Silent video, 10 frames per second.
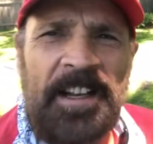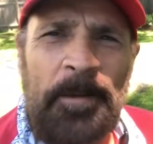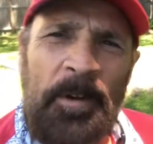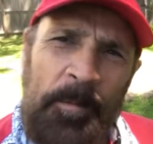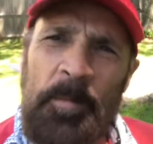and
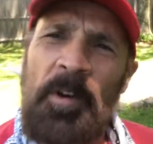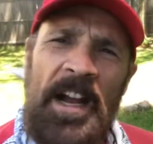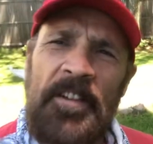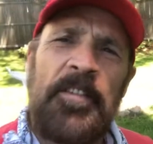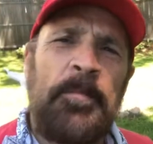I'm gonna be
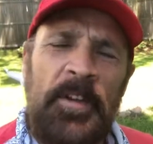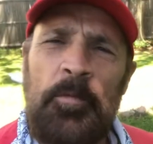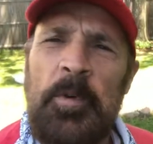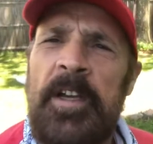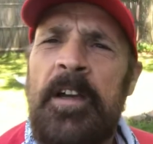practicing my
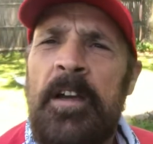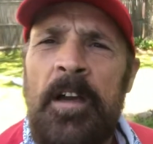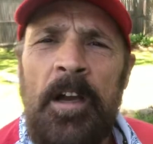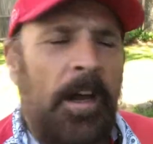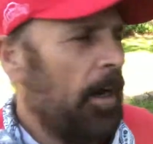swing
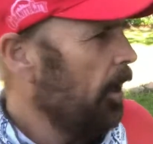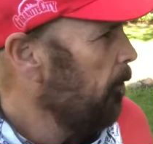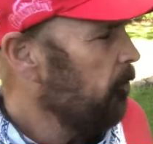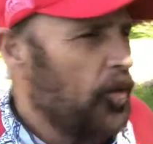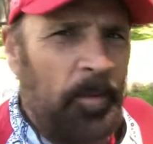
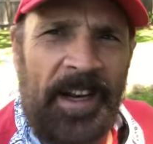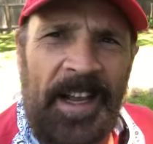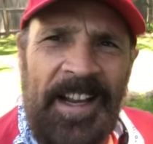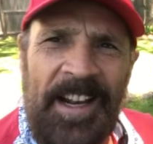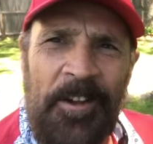um, for when
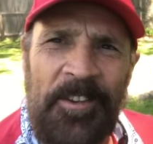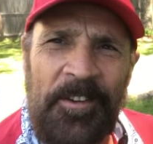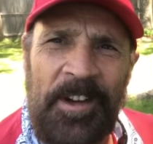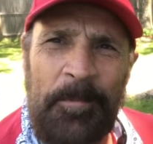I get out there and I